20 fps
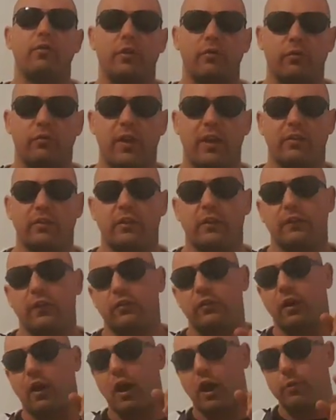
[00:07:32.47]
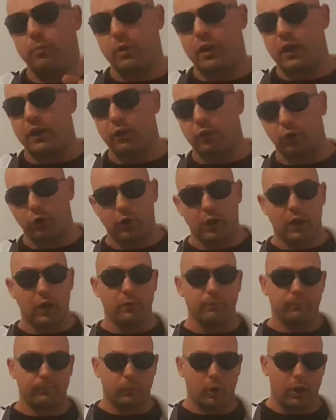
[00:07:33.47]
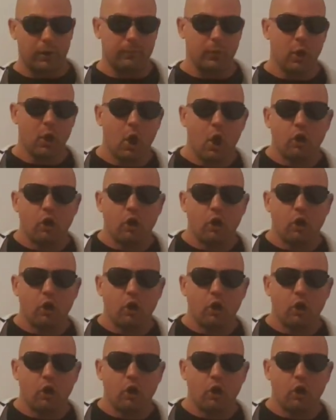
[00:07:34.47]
of investing the time in learning it, right?